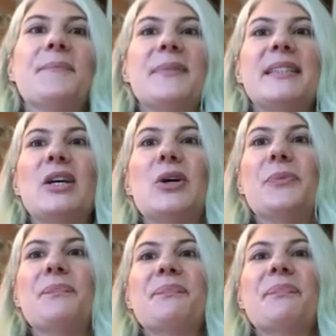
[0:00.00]

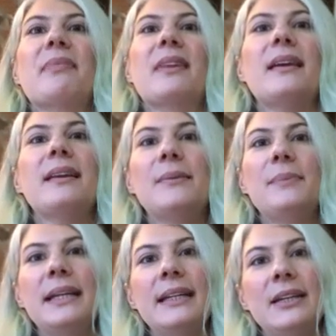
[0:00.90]
So in the
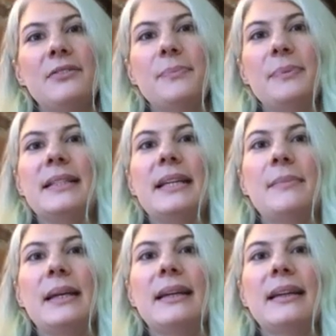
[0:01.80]
beginning of the
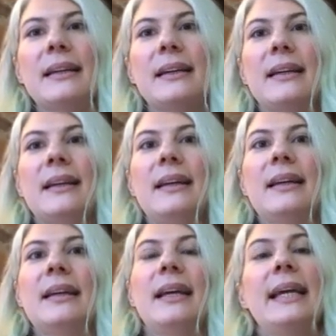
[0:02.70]
pandemic,
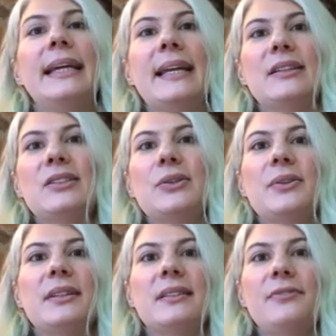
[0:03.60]
again, so
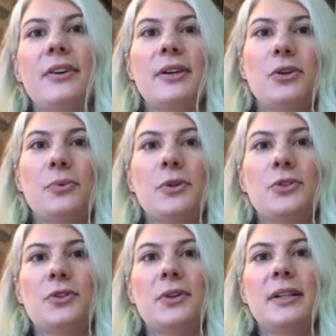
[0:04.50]
this very
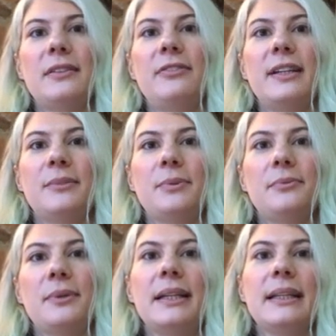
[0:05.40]
commercial and flexible
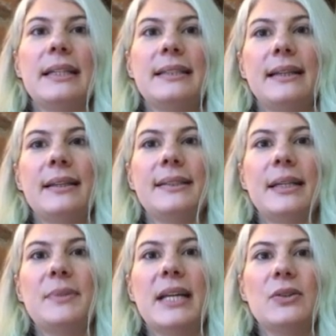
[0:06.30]
regulator
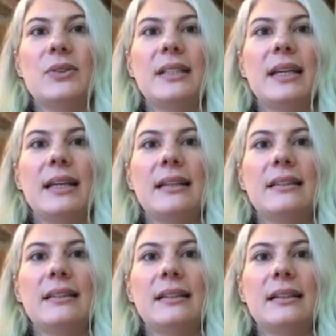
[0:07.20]
stepped out
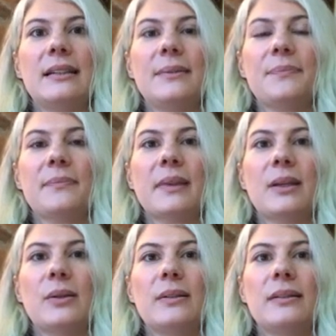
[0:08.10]
and
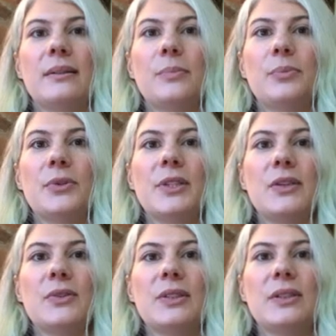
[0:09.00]
brought
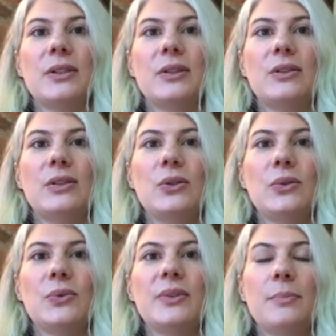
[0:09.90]
out a
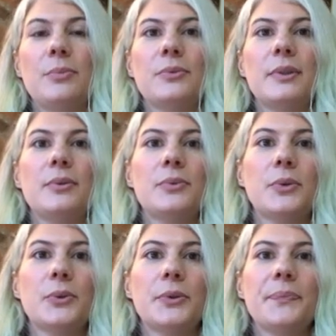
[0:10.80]
new temporary
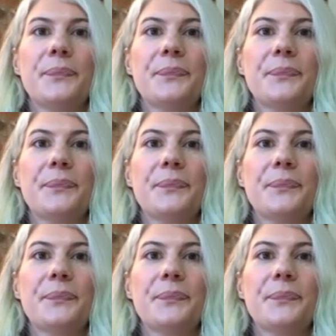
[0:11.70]
rule